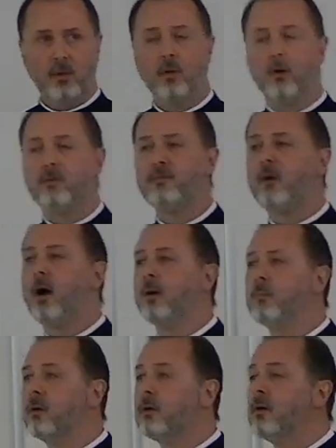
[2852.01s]
You're a
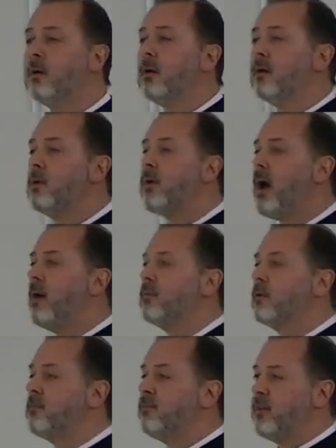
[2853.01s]
farmer, you
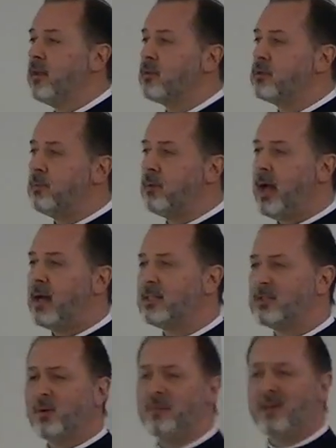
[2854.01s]
have your fields blessed.
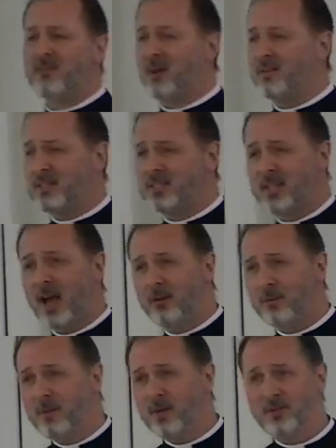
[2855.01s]
That's why we have all these
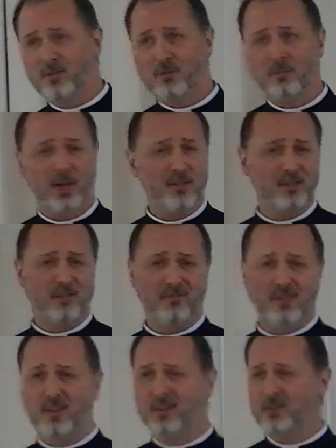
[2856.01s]
sacramentals of blessing
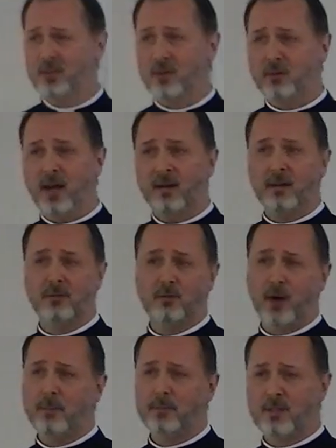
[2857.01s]
fields and grain and
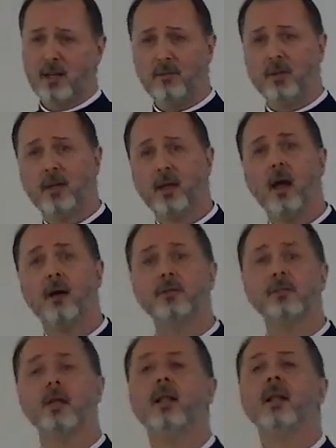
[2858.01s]
grapes and everything else,